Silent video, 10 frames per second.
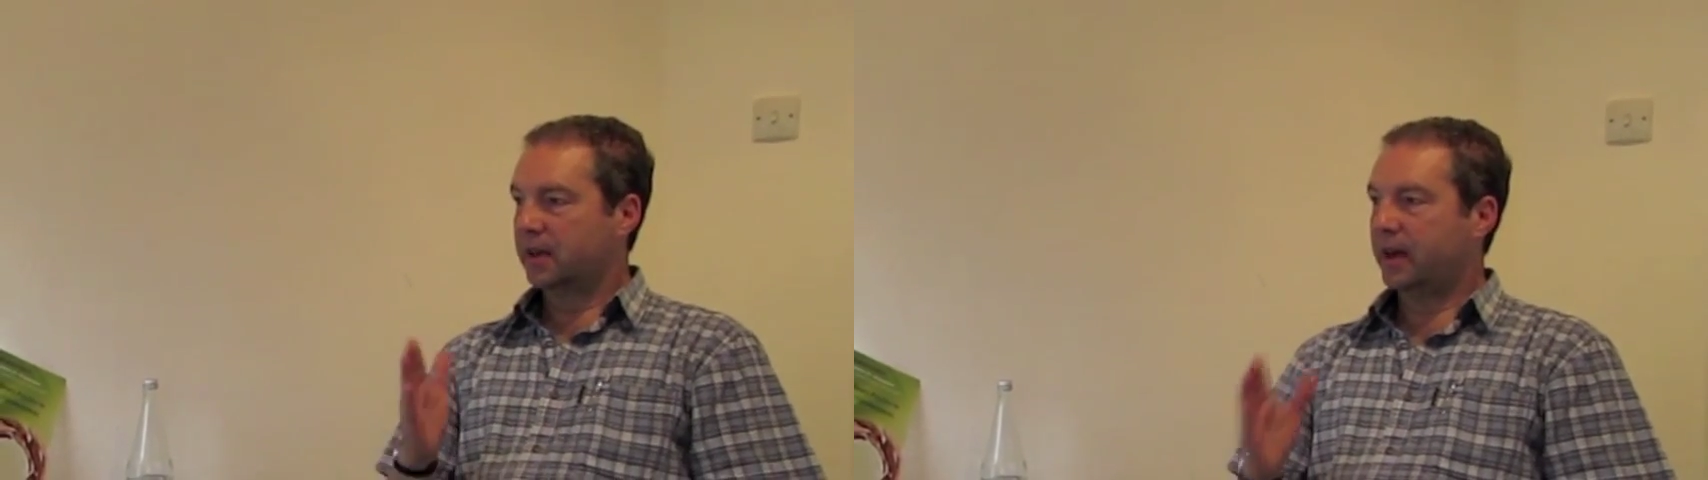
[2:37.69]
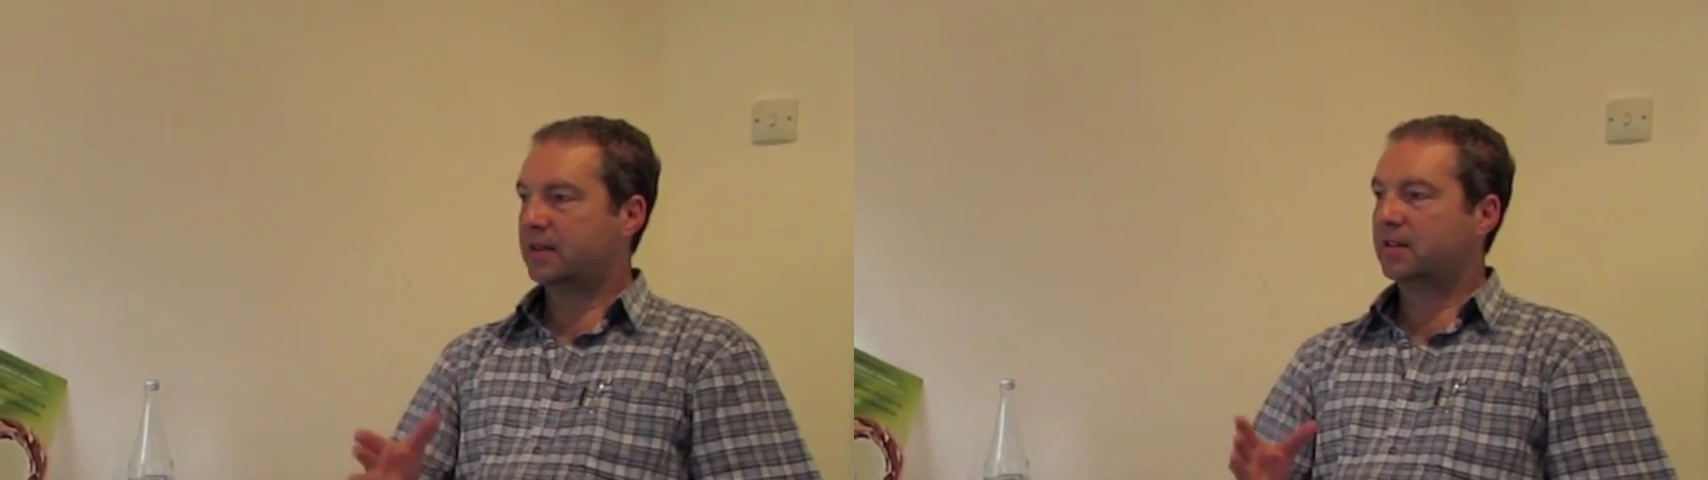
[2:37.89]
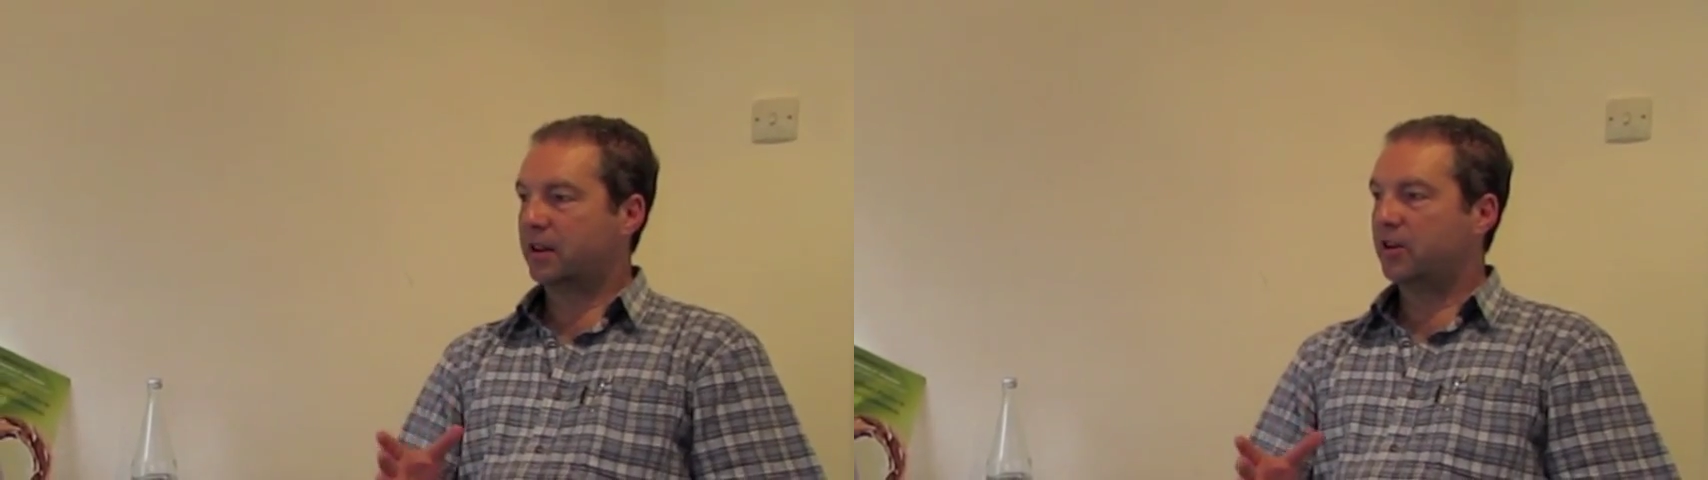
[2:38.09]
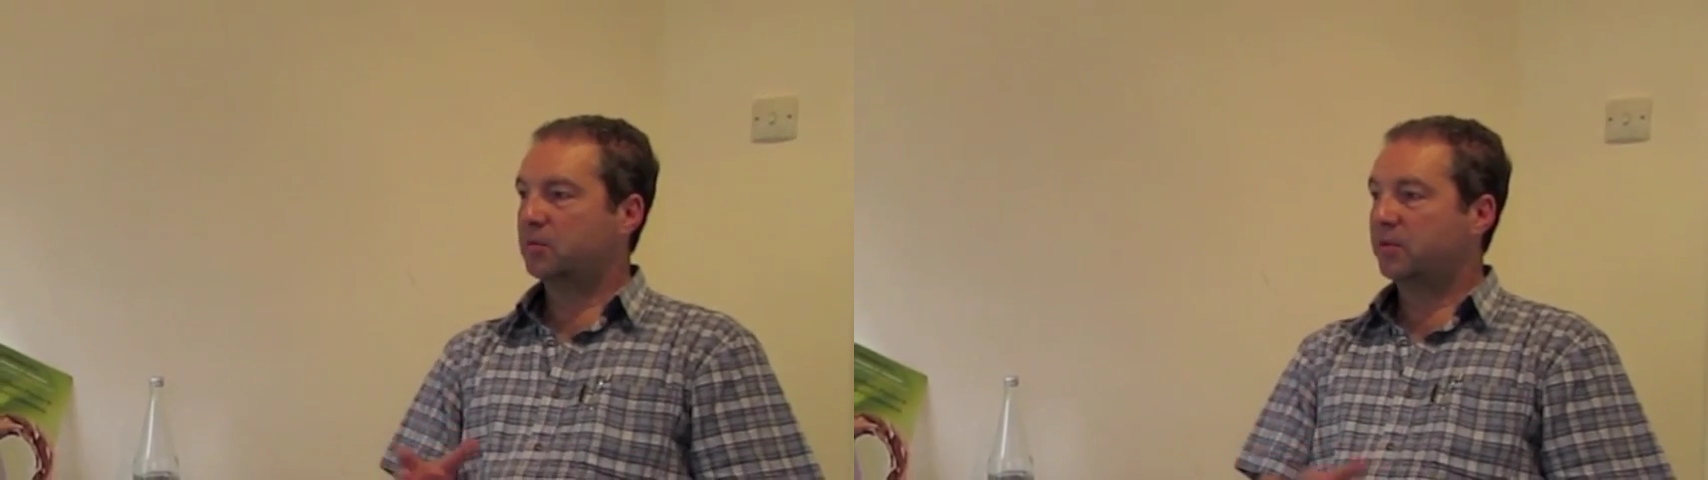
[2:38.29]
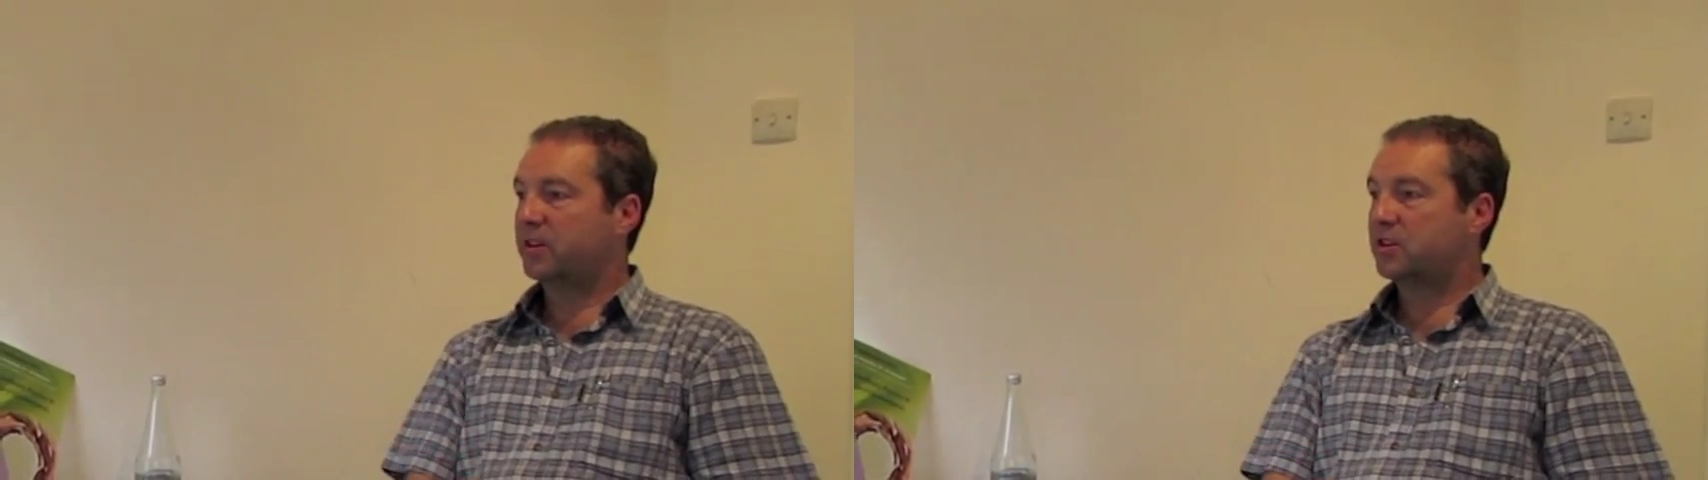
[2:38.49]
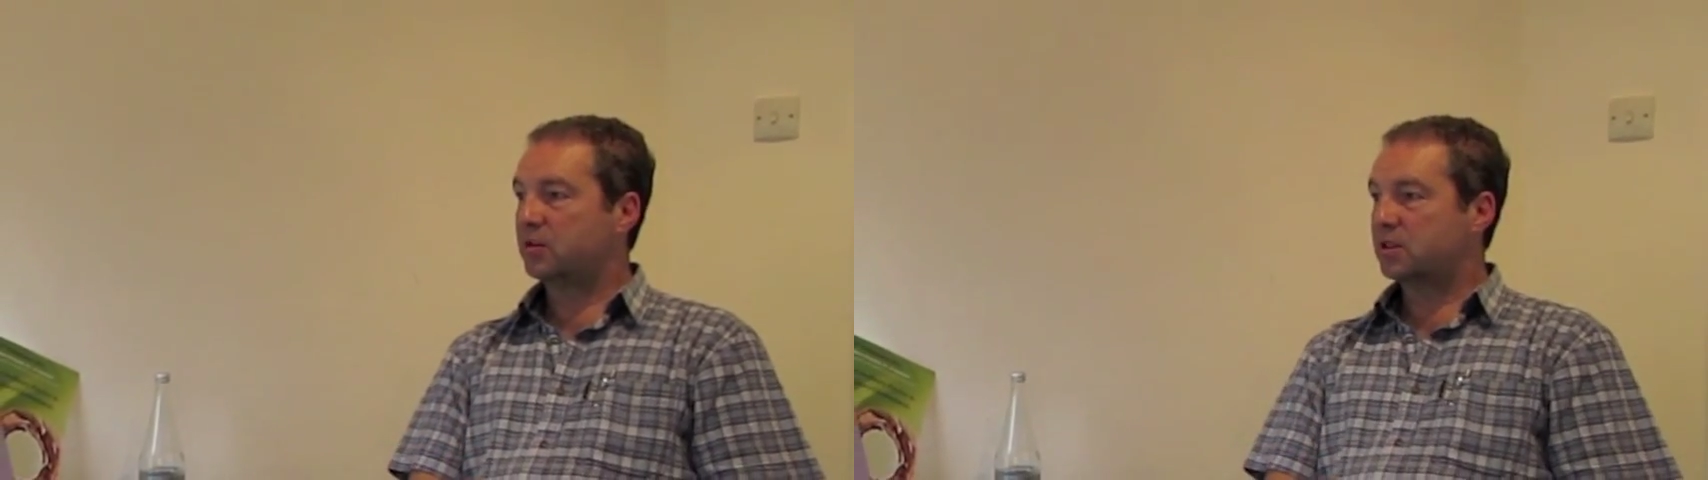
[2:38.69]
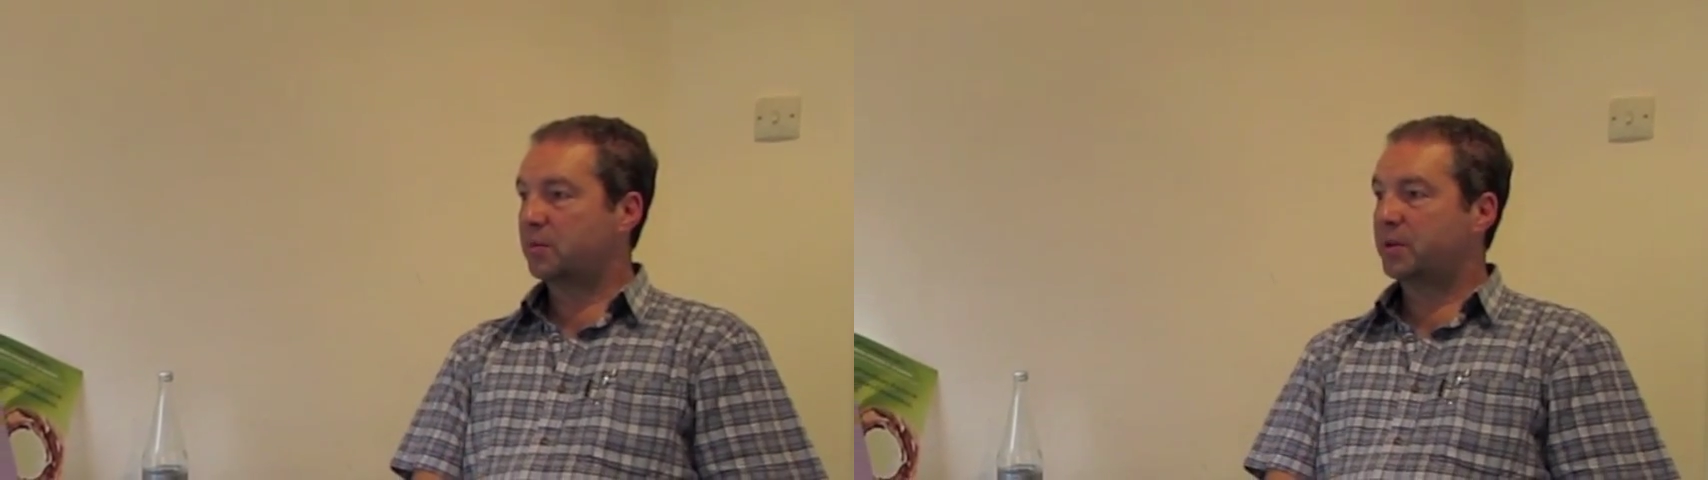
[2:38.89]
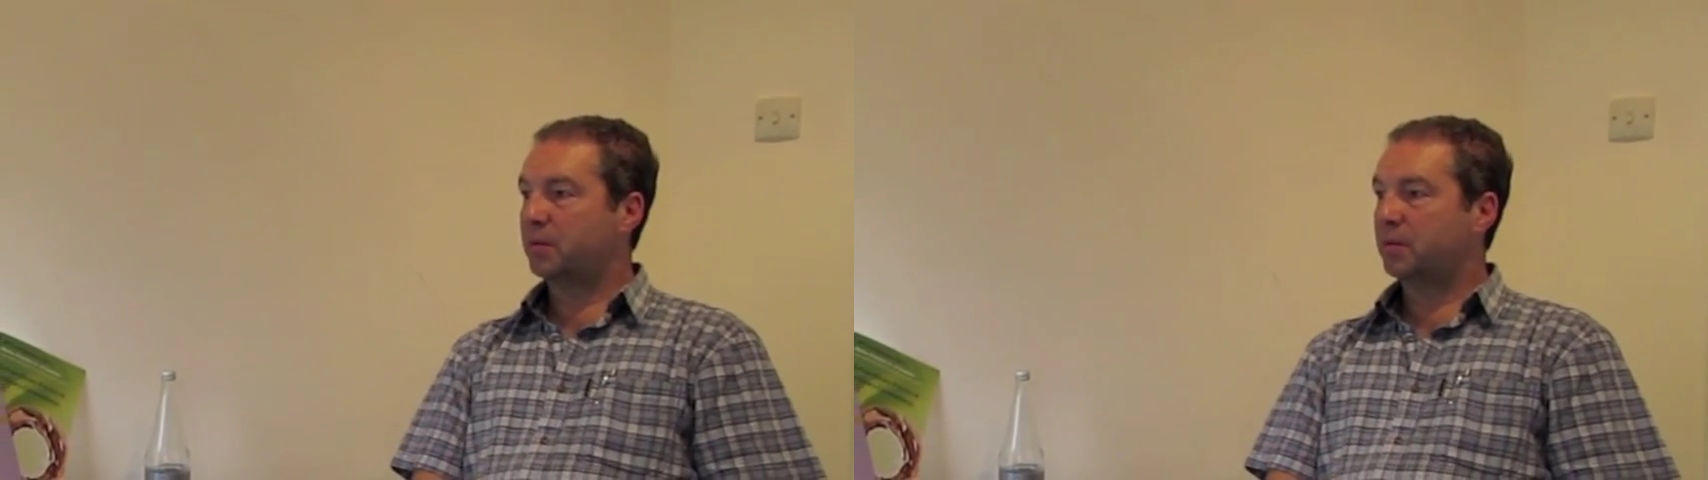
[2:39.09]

getting to the nub of issues that